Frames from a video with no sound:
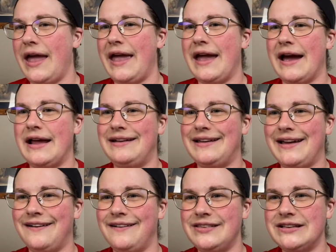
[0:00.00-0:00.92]
And I
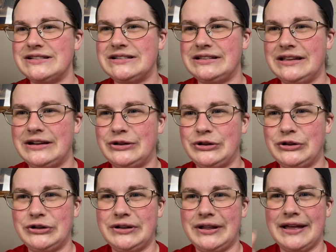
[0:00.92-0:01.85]
got this
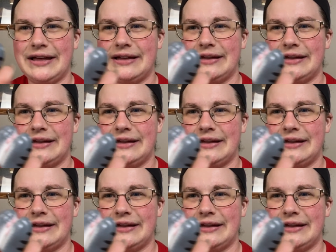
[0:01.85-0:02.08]
little